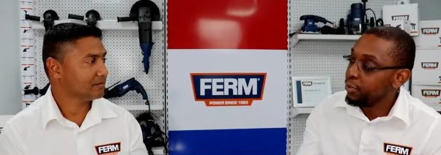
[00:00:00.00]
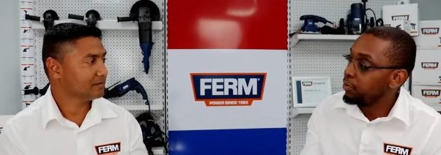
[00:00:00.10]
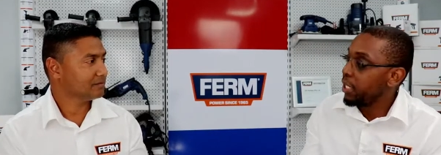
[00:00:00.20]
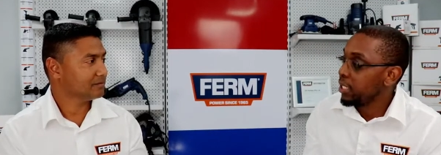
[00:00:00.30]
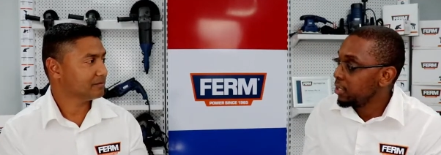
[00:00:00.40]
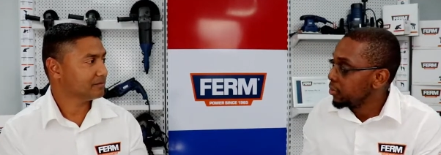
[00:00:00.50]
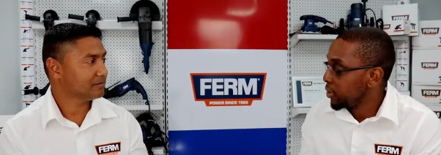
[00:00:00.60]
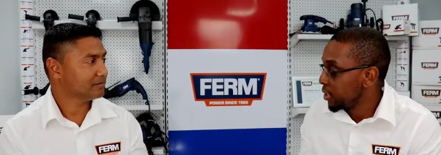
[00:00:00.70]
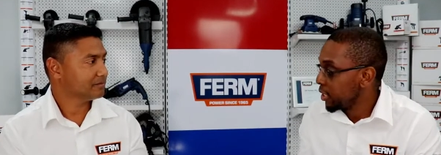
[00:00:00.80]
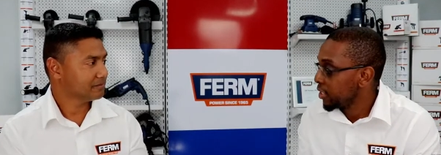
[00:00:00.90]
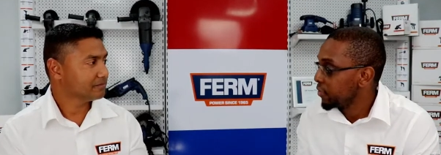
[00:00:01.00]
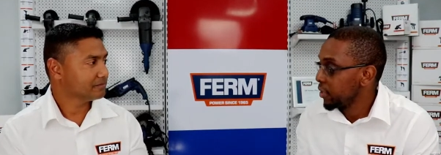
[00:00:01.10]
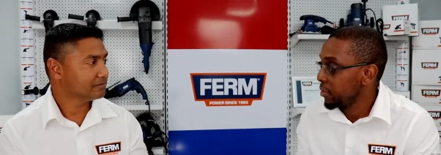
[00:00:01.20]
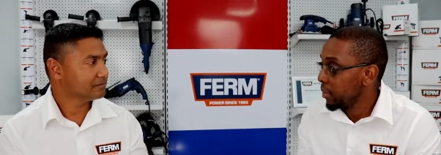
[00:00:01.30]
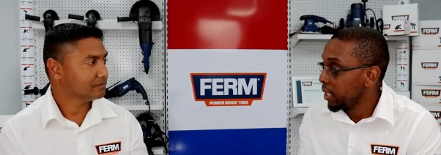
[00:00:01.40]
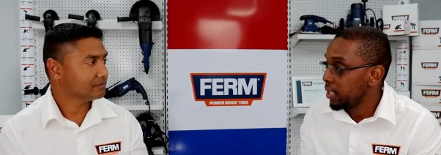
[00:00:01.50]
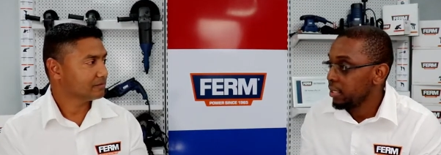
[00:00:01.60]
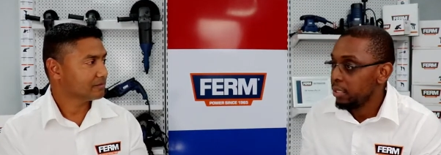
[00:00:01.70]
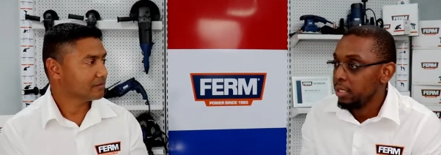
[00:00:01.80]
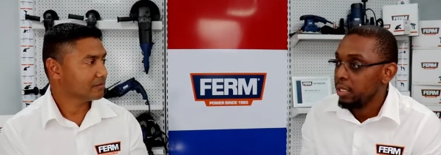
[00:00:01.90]
Speaker 1: a new brand into the South African
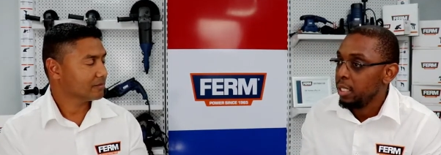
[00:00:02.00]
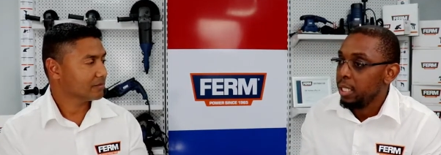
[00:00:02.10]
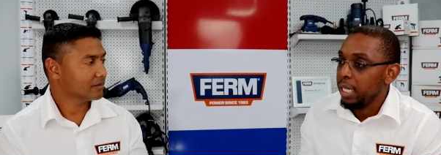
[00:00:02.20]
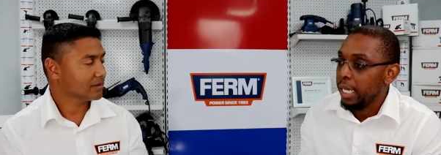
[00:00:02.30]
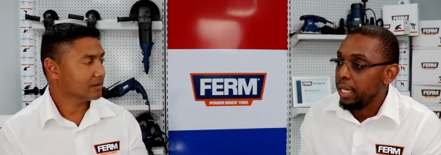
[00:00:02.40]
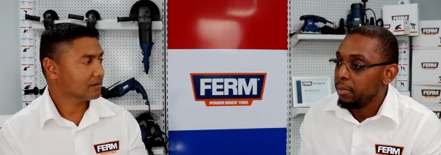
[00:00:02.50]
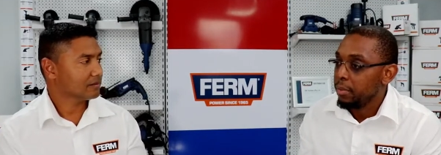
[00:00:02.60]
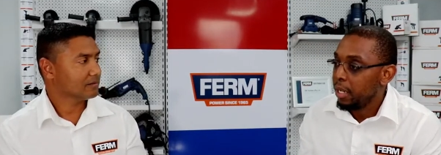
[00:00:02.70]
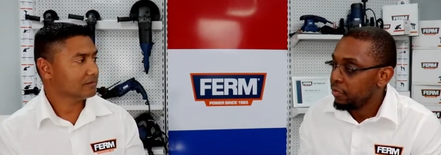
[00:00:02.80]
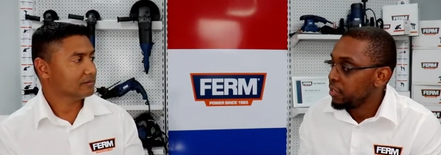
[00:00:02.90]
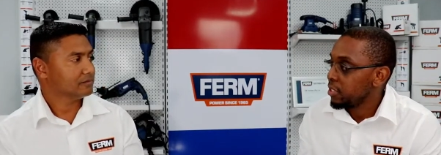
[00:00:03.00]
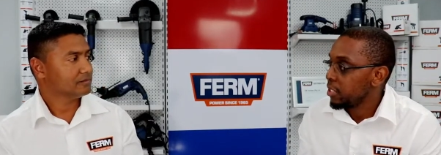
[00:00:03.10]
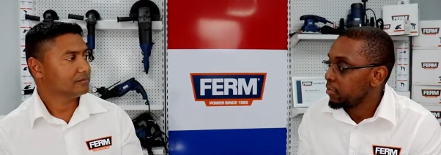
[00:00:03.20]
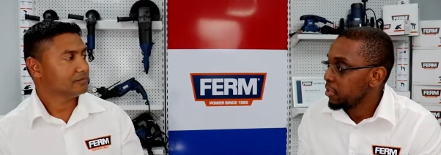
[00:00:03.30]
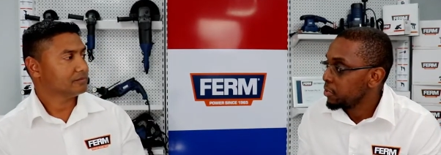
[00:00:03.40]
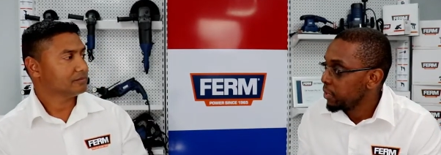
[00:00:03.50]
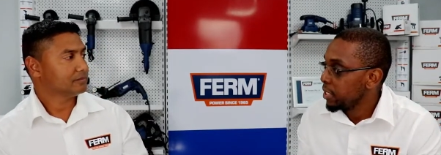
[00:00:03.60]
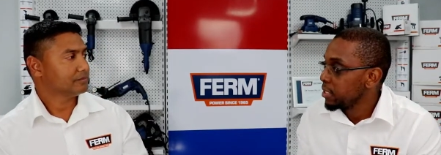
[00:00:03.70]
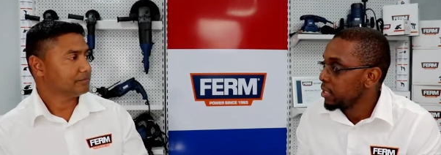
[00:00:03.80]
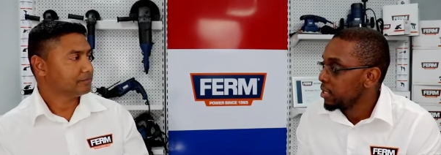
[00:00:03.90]
market, um, after service
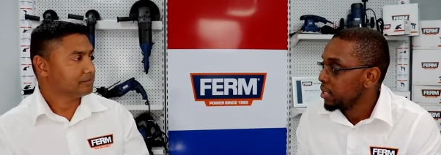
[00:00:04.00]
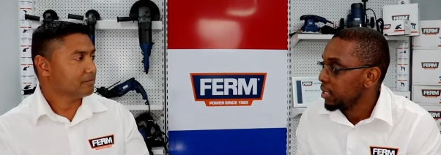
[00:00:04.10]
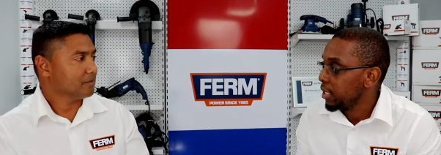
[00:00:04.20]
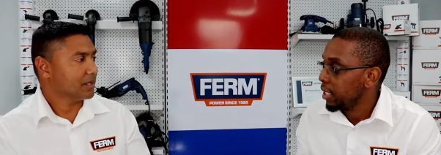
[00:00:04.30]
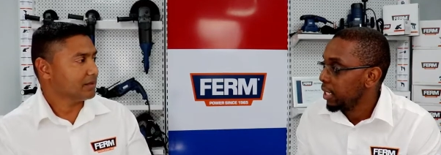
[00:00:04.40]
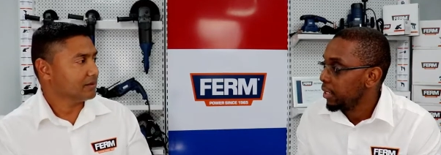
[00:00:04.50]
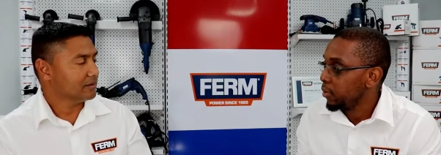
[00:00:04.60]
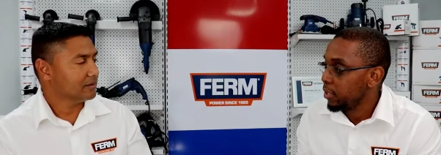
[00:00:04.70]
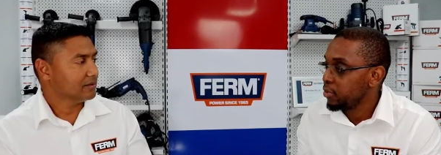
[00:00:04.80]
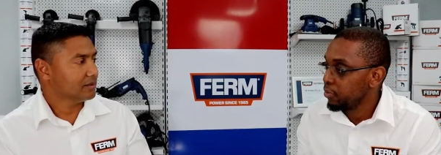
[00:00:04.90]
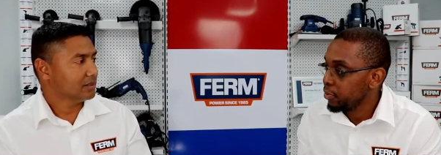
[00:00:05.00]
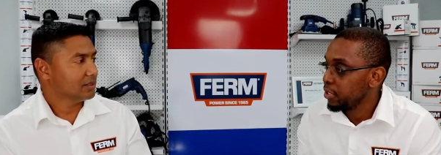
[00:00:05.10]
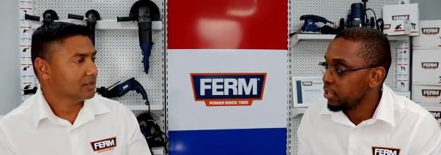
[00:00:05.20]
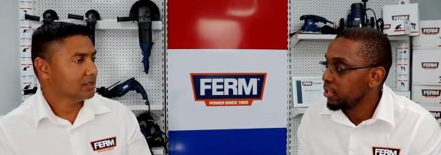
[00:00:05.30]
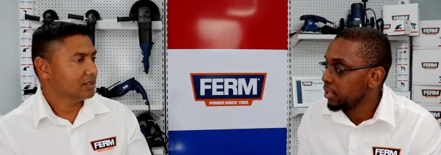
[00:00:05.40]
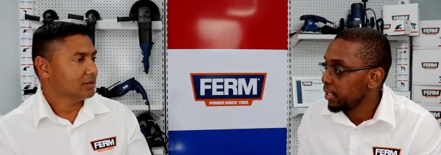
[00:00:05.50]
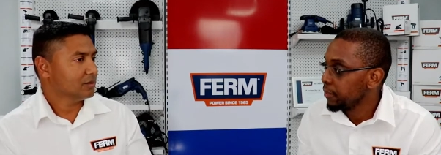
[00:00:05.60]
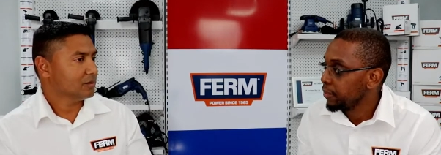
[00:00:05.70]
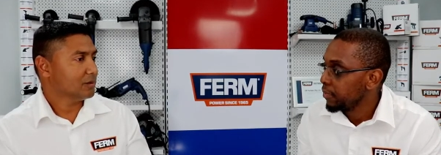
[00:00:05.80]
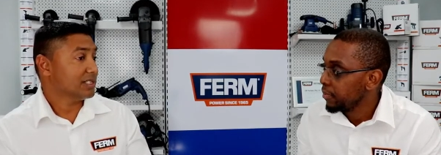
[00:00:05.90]
spares, uh, what's your position there?
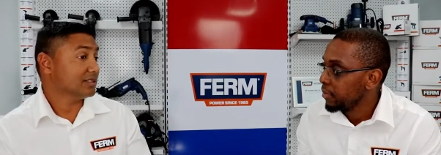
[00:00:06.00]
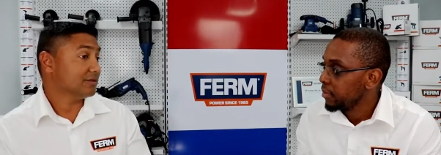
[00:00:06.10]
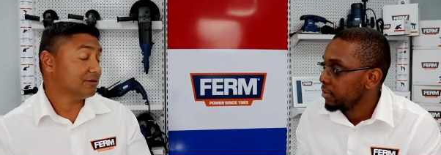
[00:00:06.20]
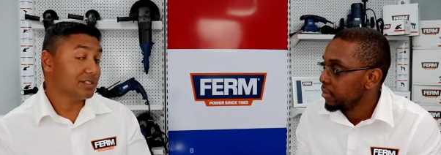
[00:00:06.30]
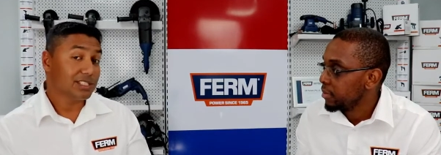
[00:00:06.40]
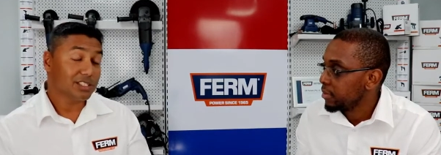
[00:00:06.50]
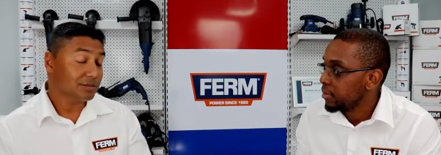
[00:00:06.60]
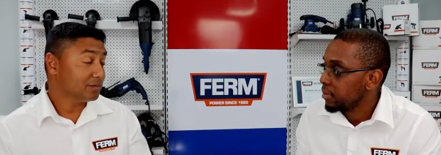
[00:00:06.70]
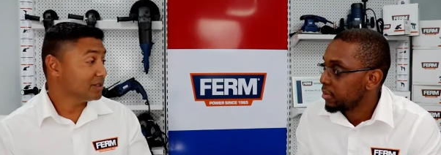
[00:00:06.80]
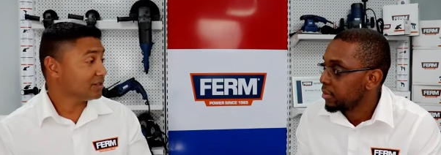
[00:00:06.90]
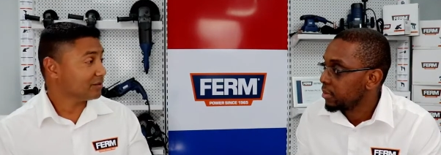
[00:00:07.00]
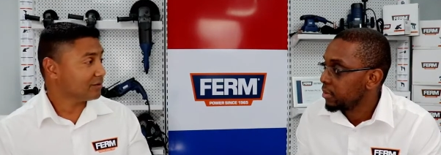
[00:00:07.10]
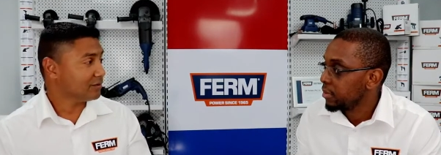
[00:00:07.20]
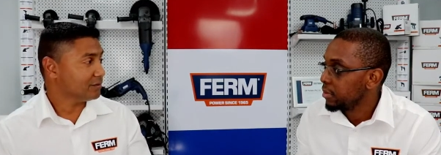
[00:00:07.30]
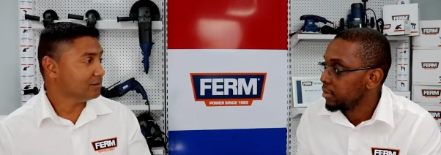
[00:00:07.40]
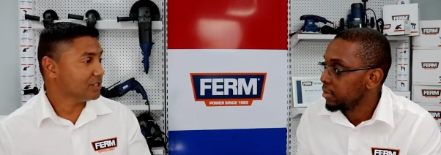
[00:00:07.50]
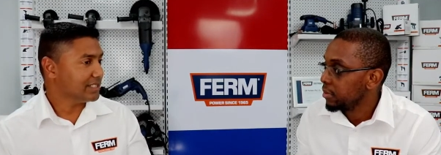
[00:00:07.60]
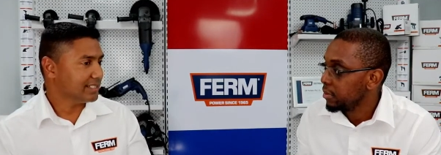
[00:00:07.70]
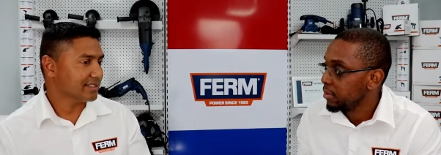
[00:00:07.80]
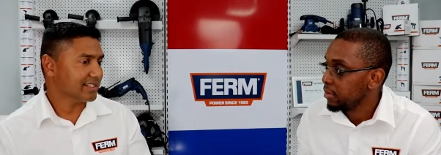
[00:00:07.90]
Speaker 2: Well, the first shipment of
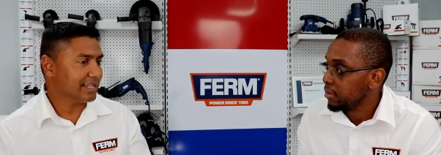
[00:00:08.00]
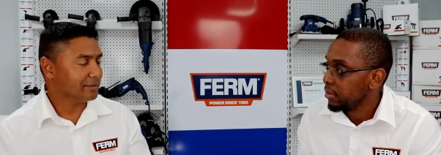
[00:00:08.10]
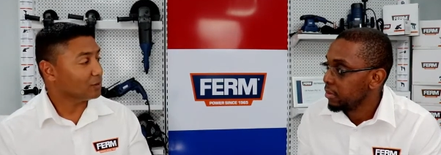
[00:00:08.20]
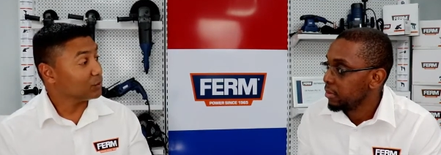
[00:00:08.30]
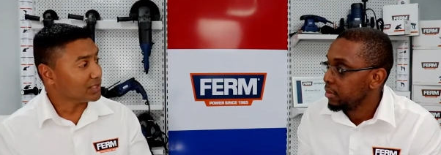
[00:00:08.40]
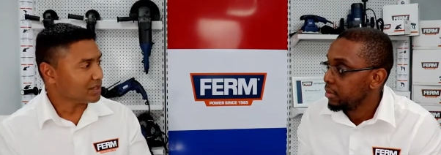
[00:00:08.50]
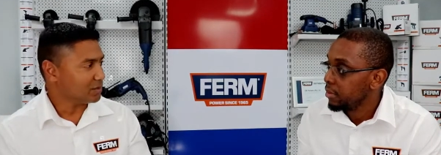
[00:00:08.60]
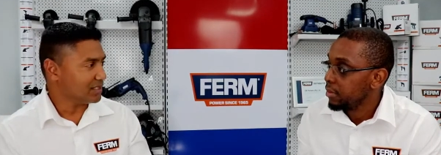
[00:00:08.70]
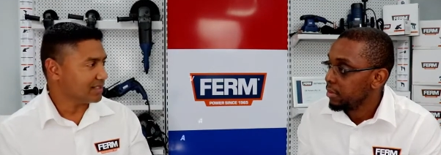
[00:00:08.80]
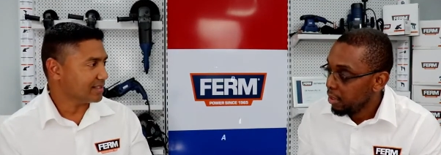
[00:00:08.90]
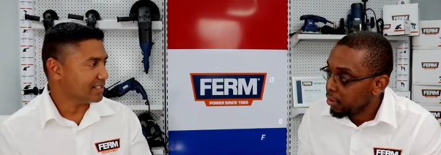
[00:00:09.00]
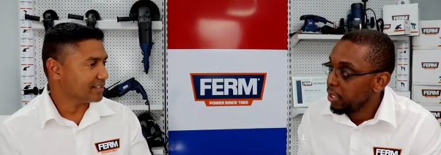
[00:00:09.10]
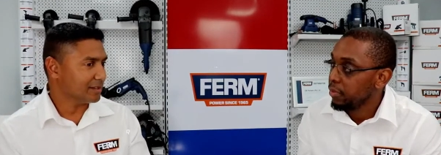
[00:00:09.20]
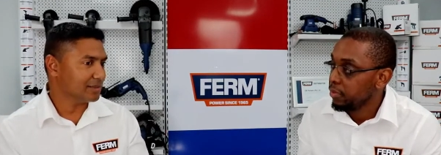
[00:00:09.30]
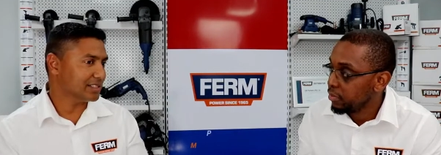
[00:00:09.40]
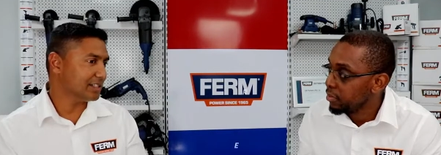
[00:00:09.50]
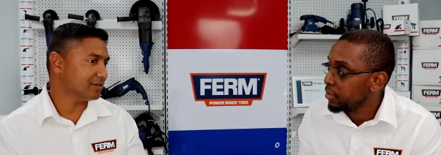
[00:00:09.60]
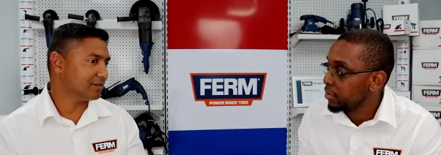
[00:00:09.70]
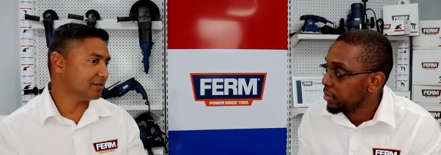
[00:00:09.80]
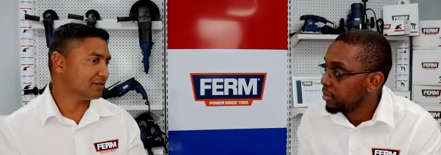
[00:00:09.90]
machines came in wood spares. That's okay. something
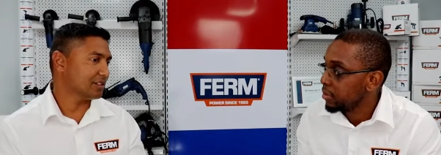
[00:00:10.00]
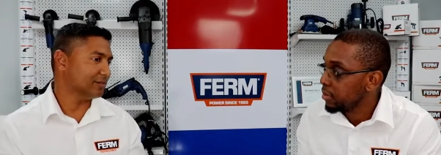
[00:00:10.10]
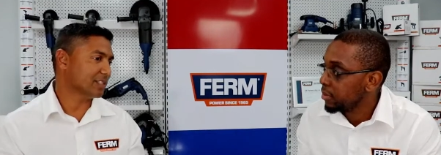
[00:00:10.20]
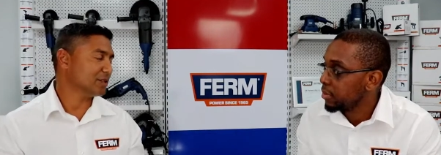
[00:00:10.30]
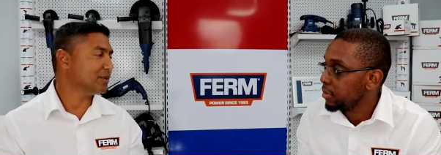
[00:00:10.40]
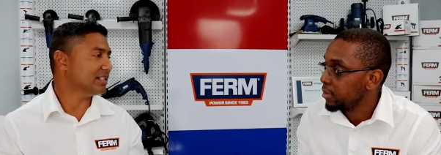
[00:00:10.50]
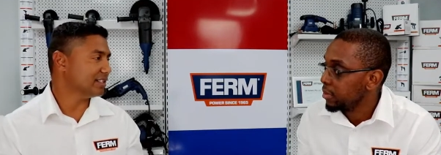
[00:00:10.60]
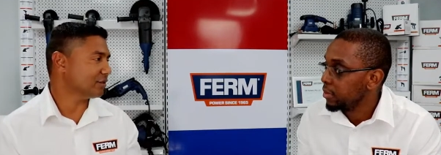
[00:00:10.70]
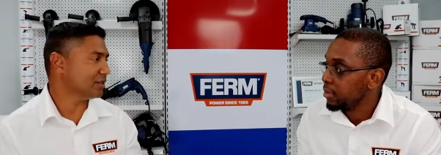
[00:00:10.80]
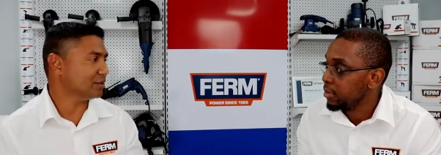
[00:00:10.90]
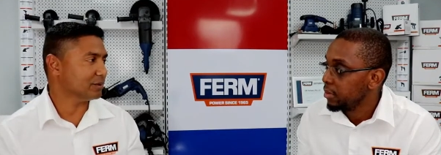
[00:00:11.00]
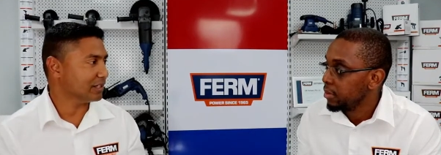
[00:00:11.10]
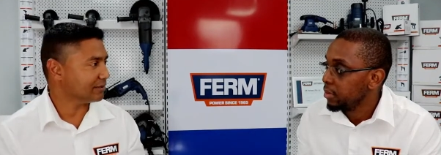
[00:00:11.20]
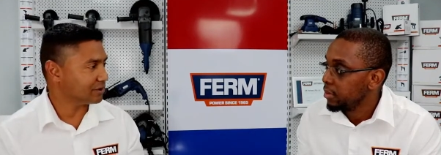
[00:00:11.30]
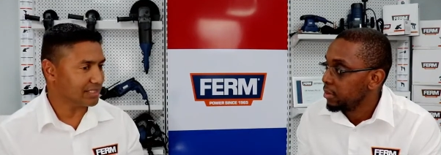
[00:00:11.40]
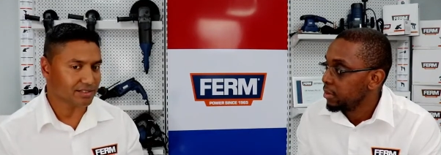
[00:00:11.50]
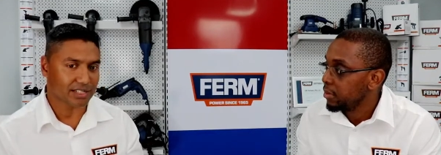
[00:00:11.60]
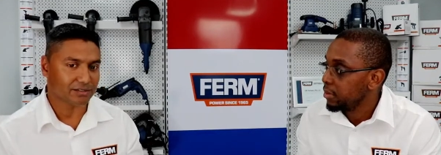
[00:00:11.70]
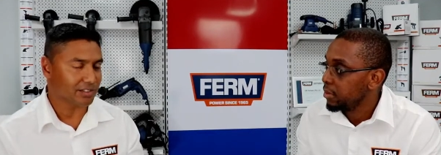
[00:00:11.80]
that from experience we know we have to get right